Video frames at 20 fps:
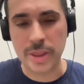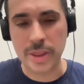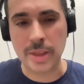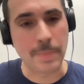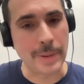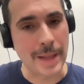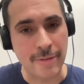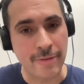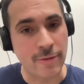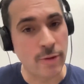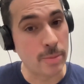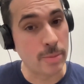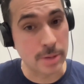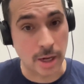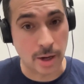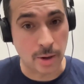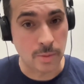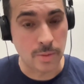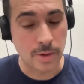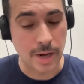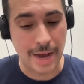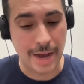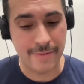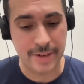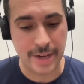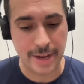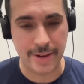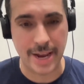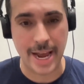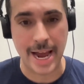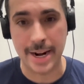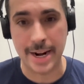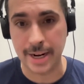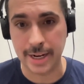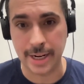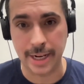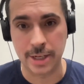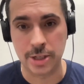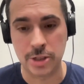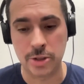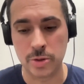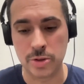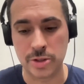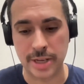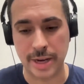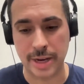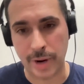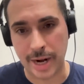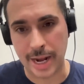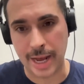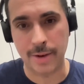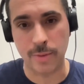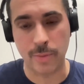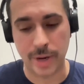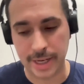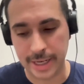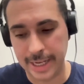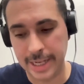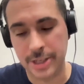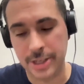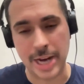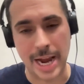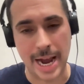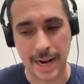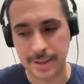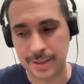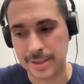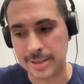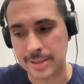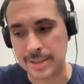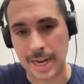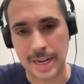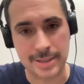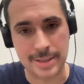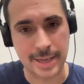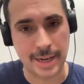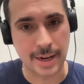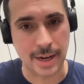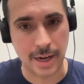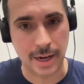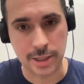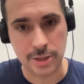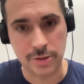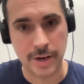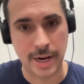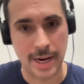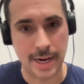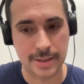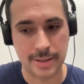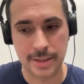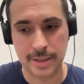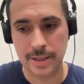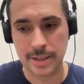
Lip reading: the platform, no. I've never had any issues when each actor signs their contract.